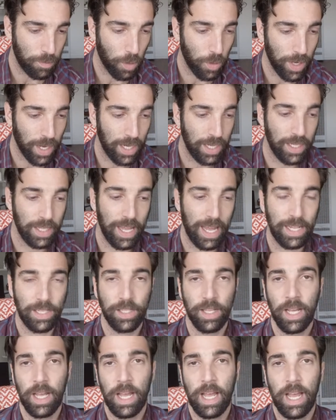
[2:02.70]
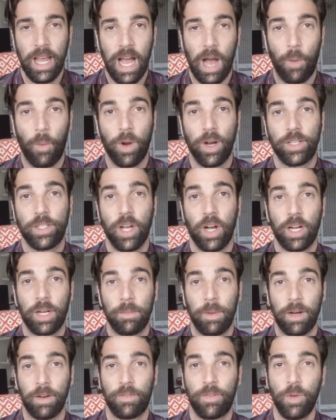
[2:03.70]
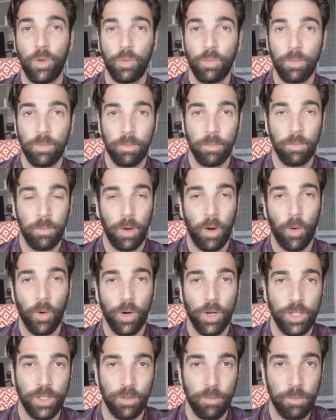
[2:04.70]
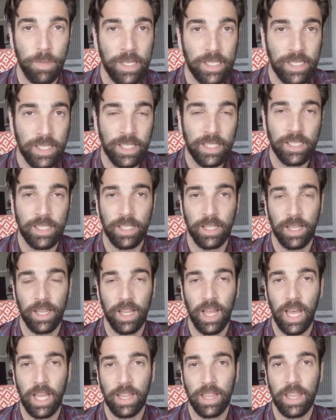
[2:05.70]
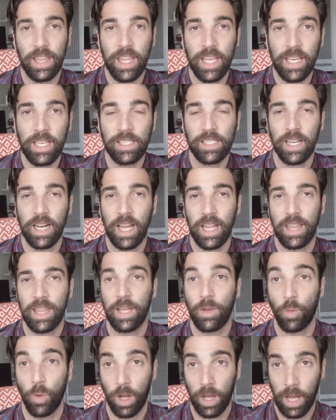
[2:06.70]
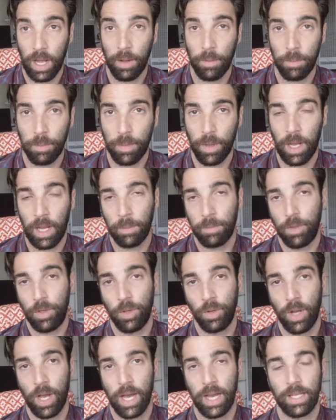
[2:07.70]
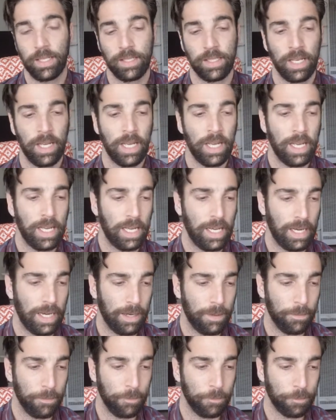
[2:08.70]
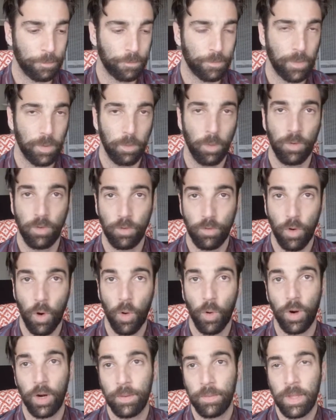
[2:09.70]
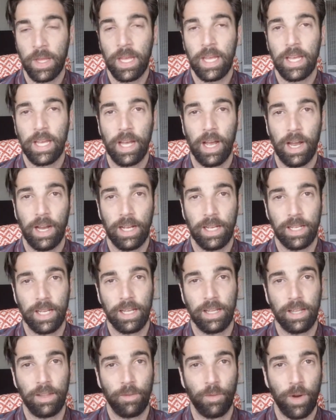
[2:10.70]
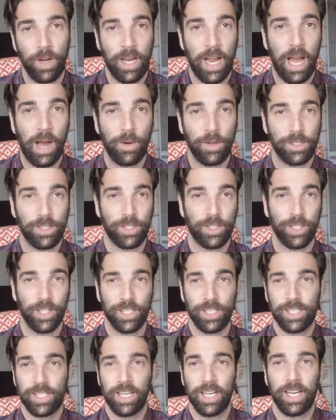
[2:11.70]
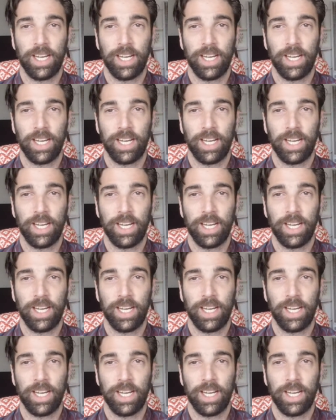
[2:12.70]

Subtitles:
we get into that, I want to talk about a few orders of business and things that I think will help you guys moving forward. Right now, it's just